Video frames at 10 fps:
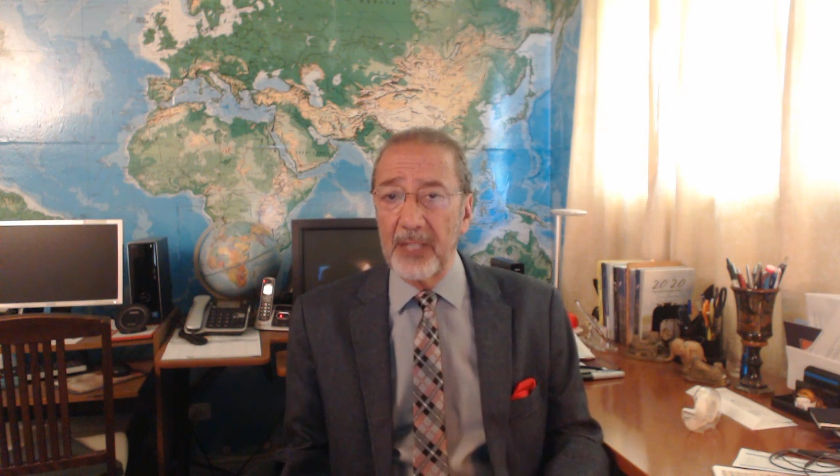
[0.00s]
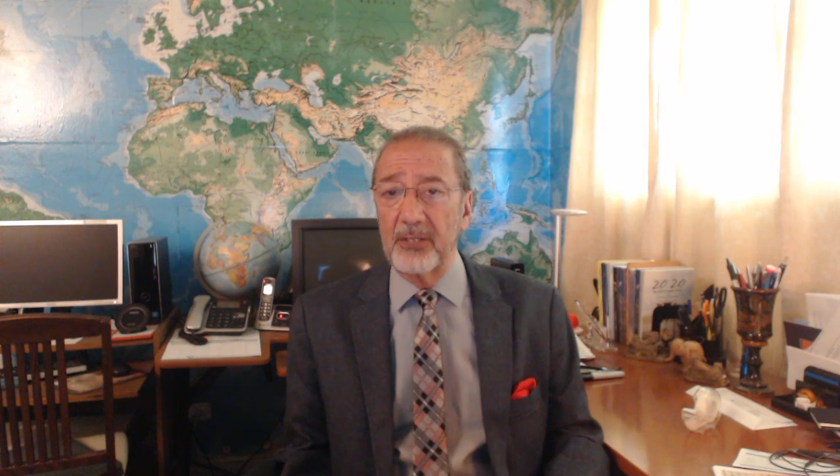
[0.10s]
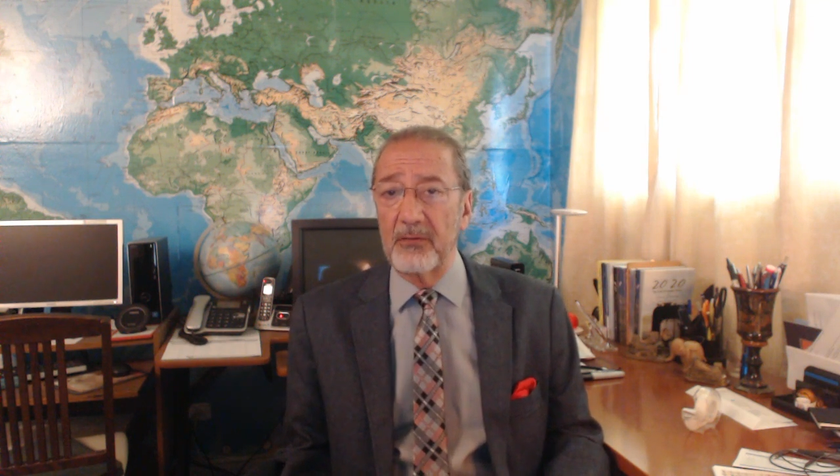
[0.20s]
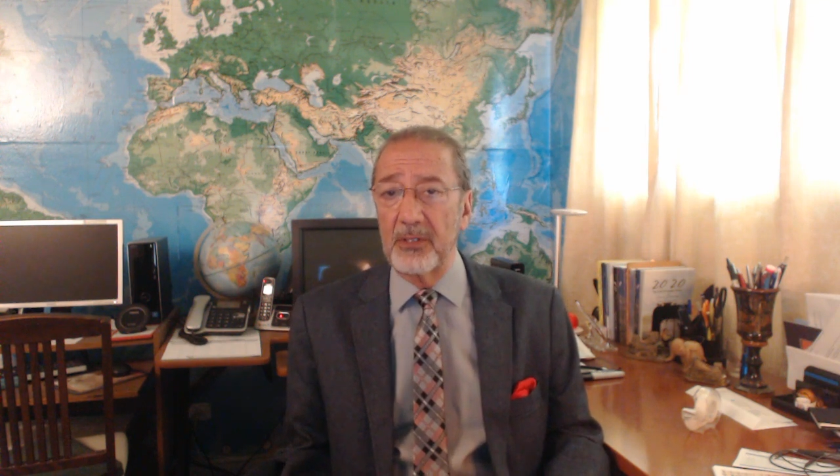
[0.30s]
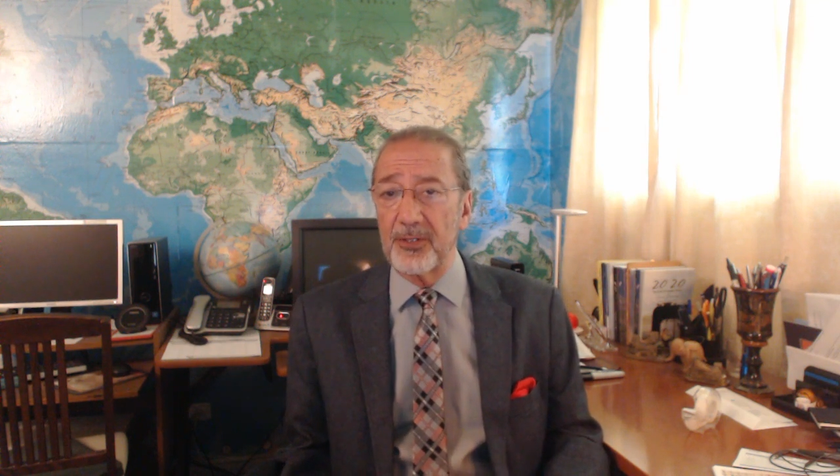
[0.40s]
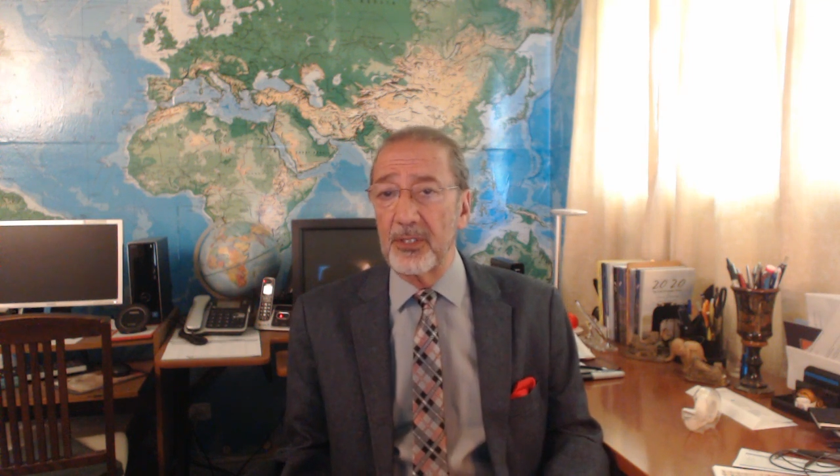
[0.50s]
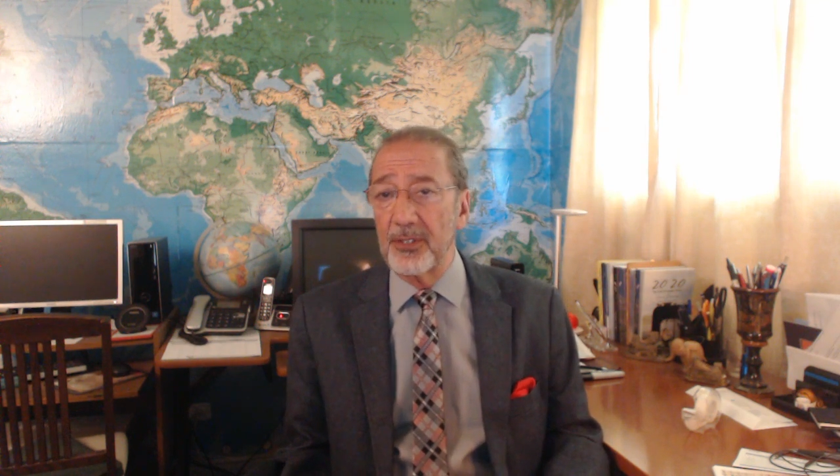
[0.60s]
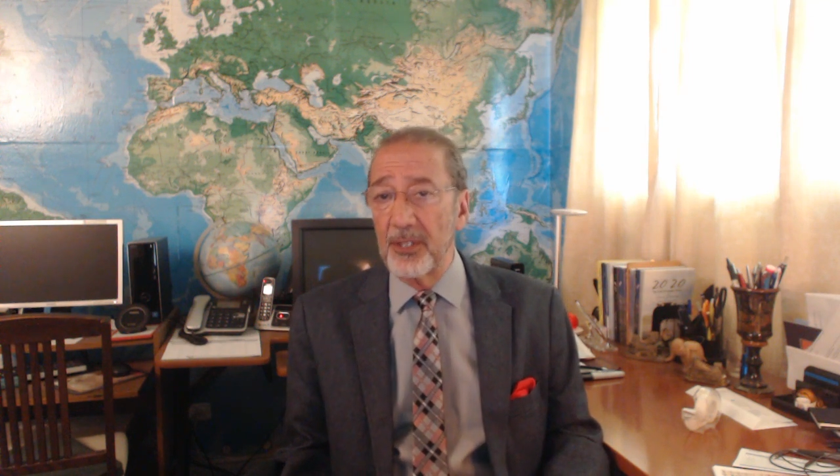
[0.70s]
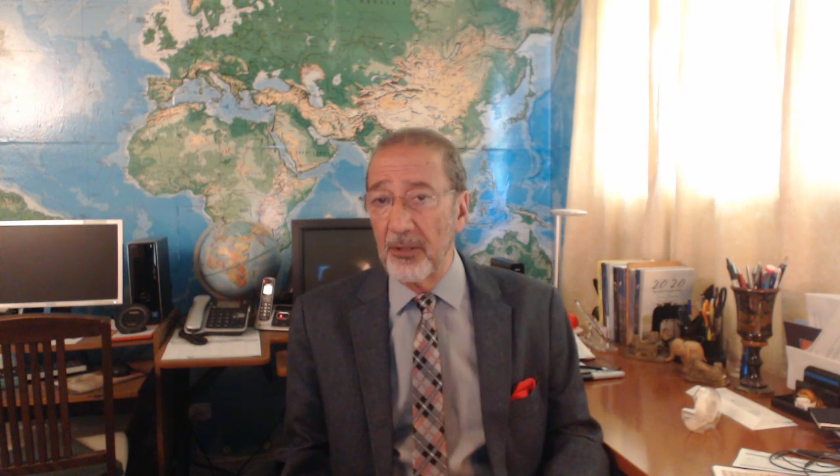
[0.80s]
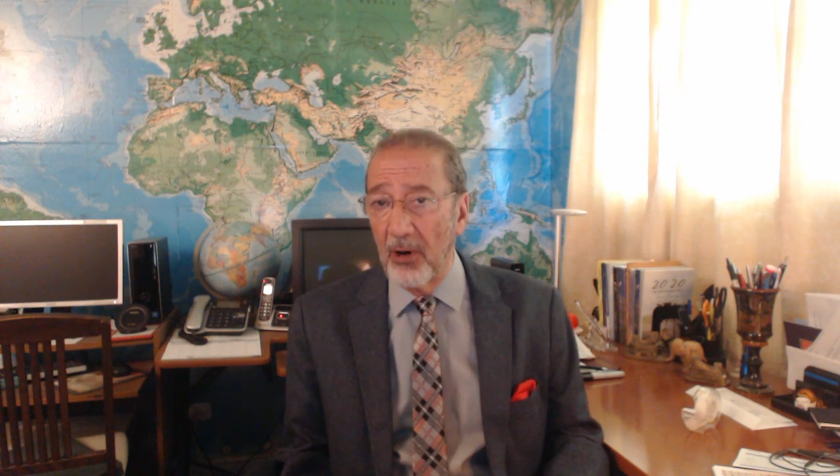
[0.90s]
activists
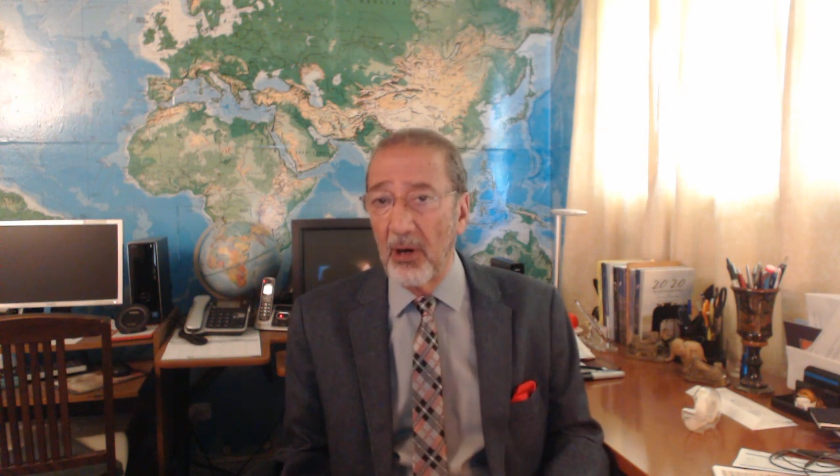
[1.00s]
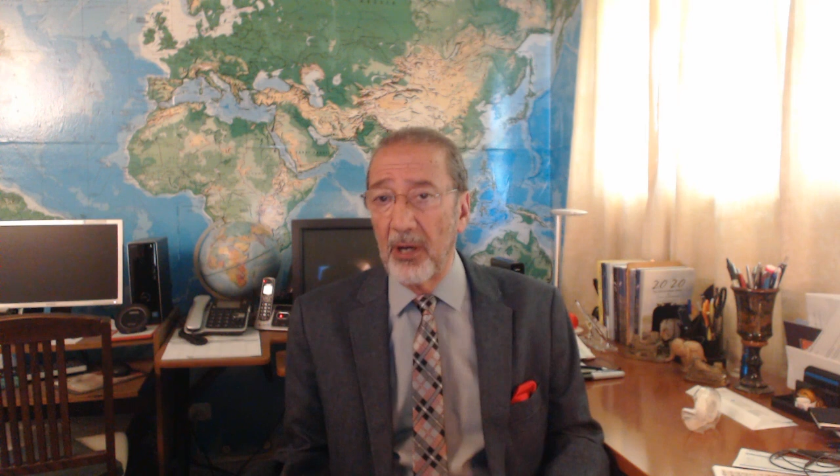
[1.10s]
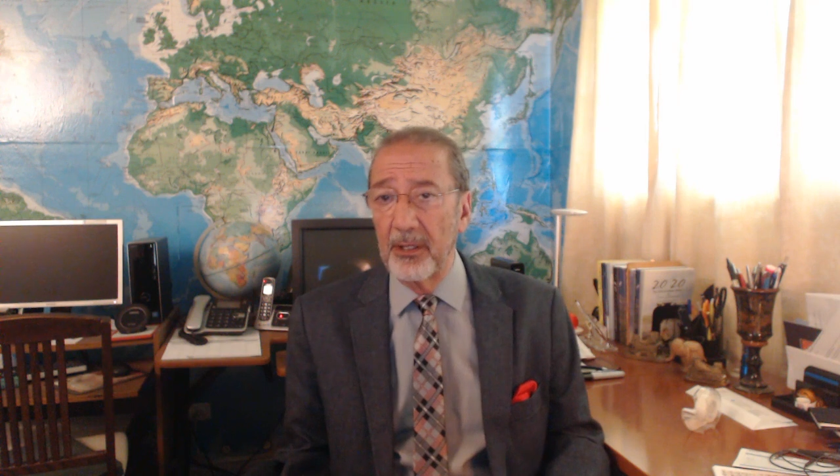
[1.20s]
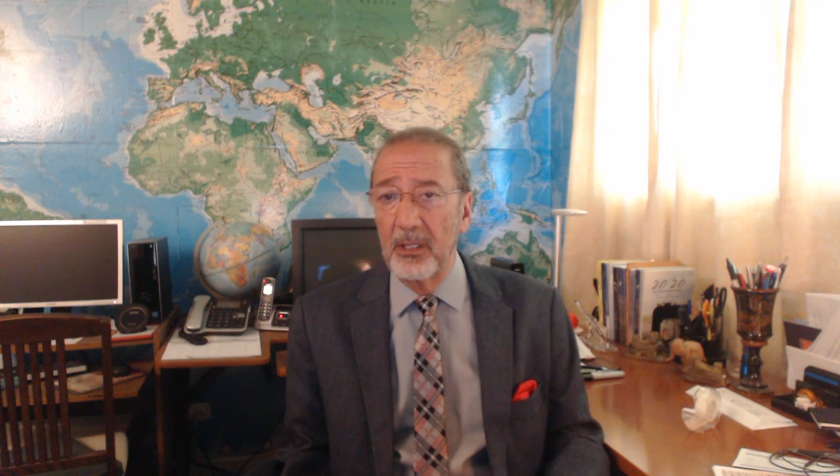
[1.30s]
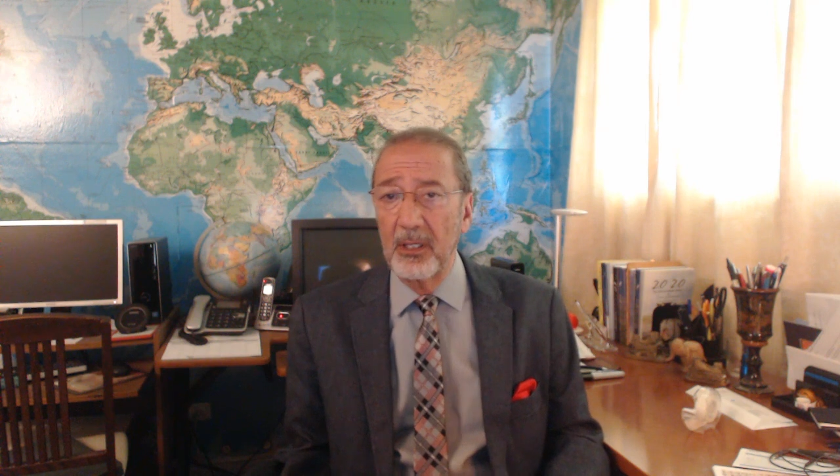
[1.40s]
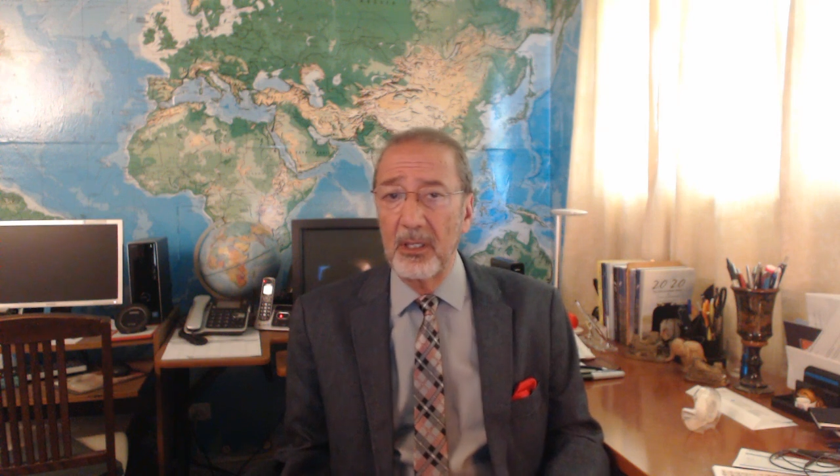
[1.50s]
in Iran,